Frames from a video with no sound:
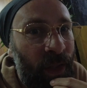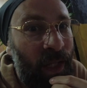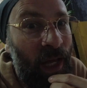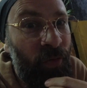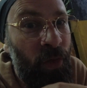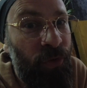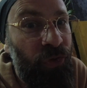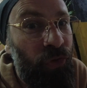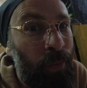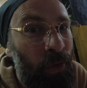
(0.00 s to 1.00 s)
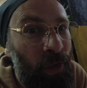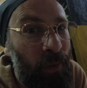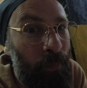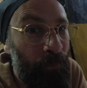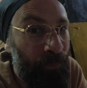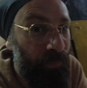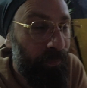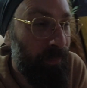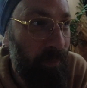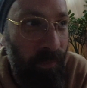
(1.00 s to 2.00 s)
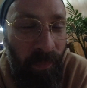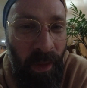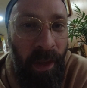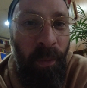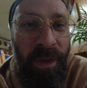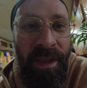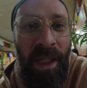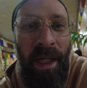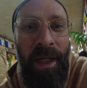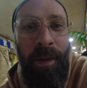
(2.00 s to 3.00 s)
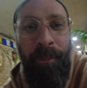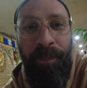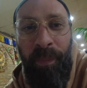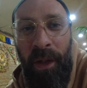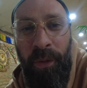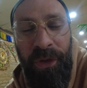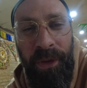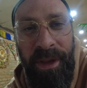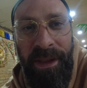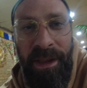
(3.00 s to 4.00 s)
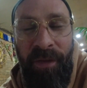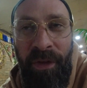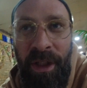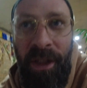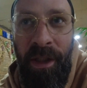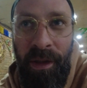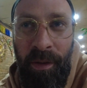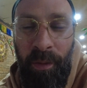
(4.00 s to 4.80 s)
Laughing was super good. It was, uh, and it was only seventy